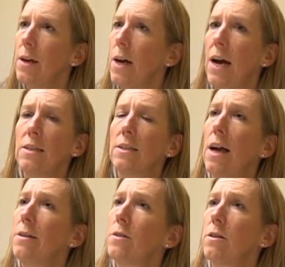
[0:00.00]
has
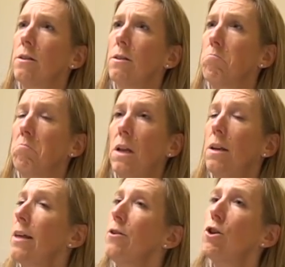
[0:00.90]
until
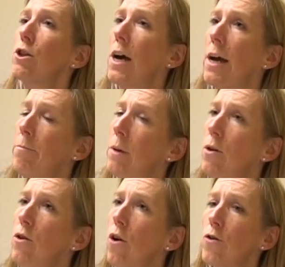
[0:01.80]

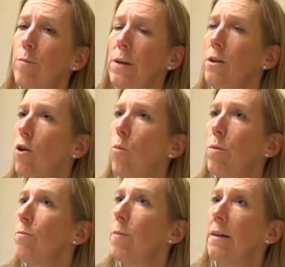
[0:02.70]
lunchtime not been
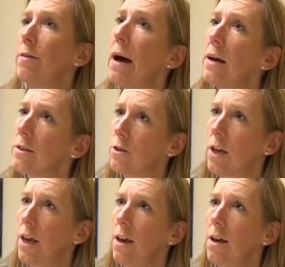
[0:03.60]
opened by the master
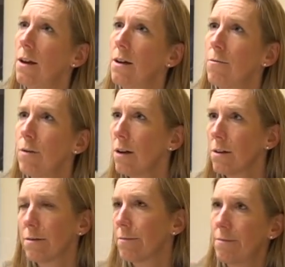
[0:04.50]
key,
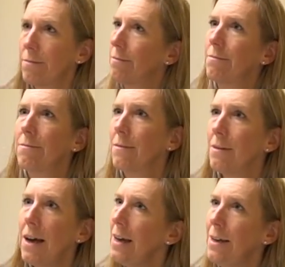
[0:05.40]
well,
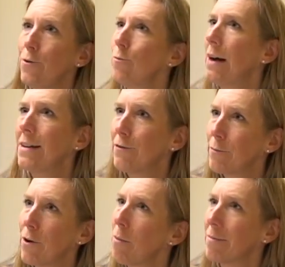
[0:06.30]
hey, you might have
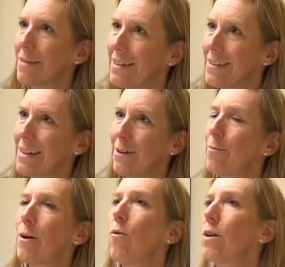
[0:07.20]
a problem later there,
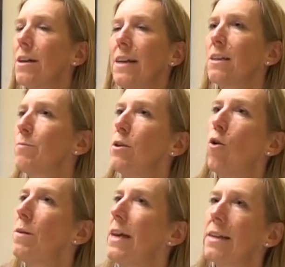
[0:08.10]
or it has been
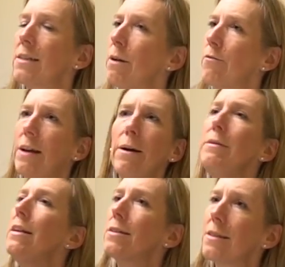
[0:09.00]
opened X amount of time. I mean,
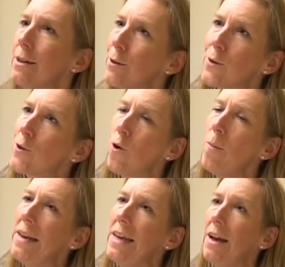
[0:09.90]
there's so
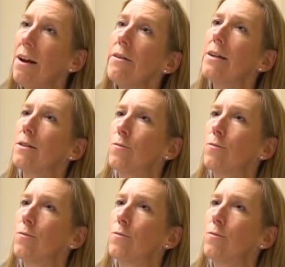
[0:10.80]
many areas